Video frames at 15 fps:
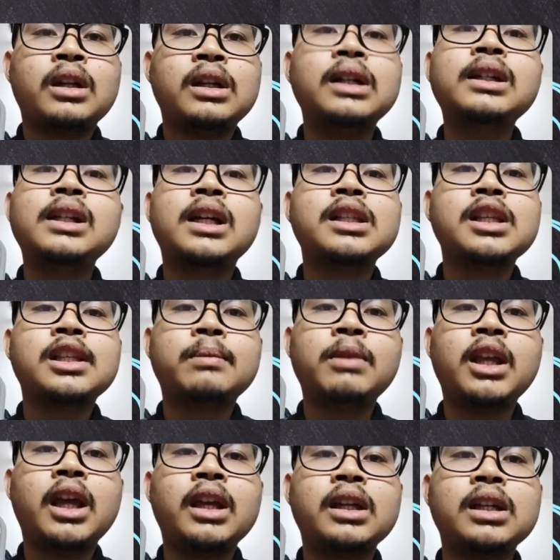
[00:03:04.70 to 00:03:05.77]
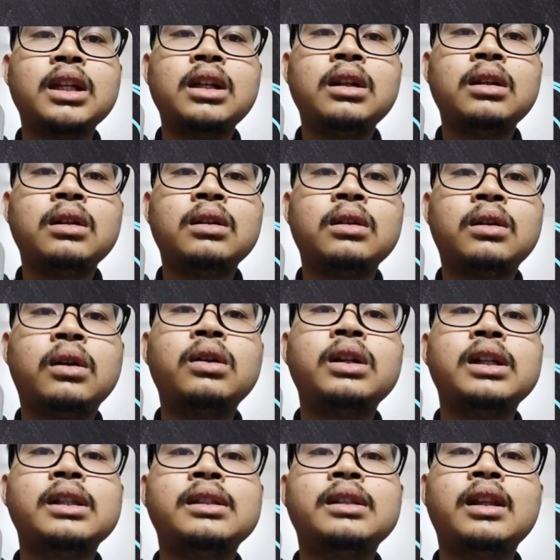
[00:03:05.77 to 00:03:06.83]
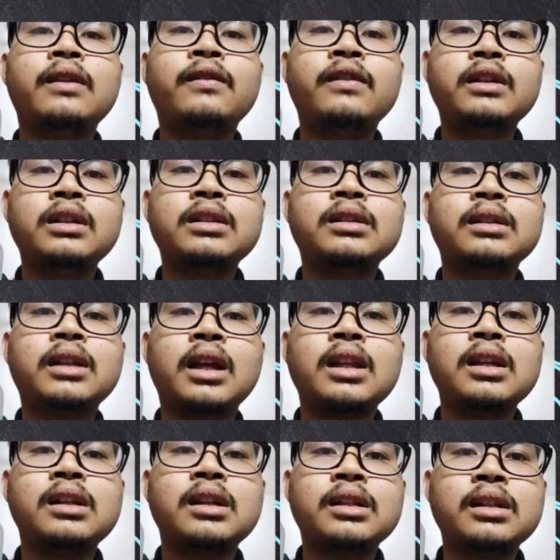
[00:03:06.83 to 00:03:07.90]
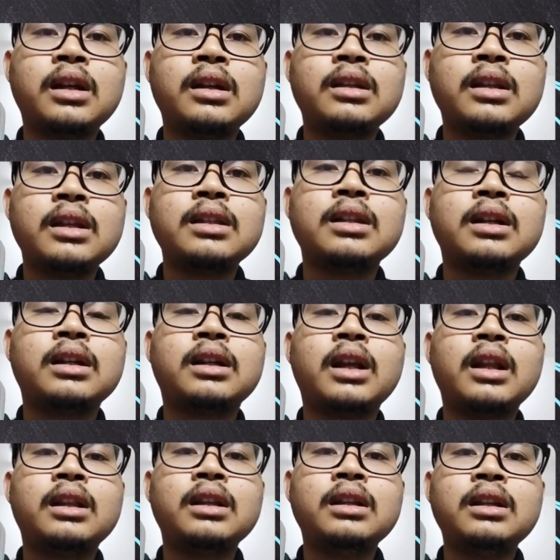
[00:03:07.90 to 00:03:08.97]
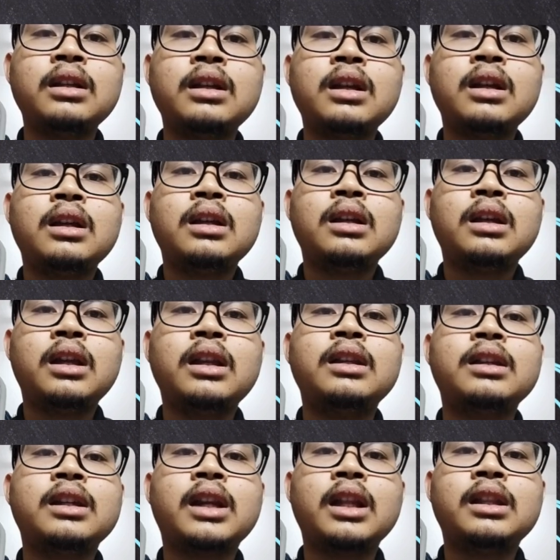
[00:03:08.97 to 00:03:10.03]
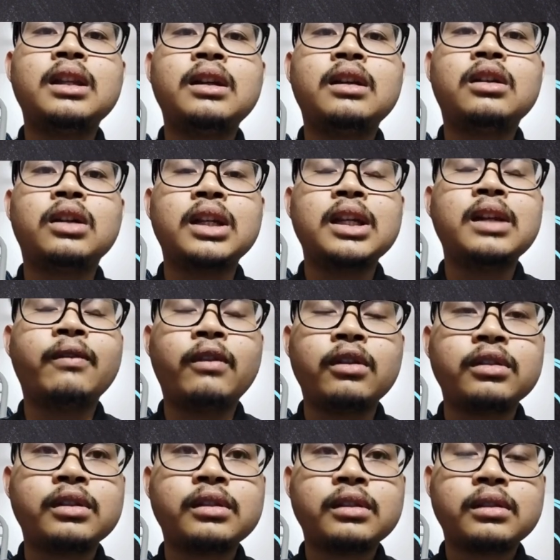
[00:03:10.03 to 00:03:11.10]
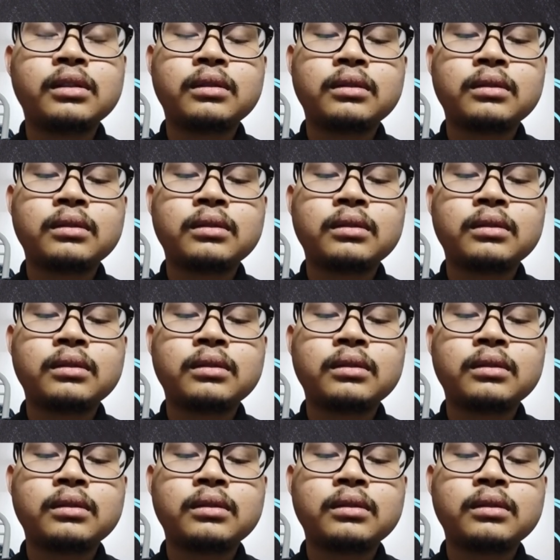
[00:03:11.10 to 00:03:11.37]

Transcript: A larger split angle or a stiffer tire result is a greater cornering force.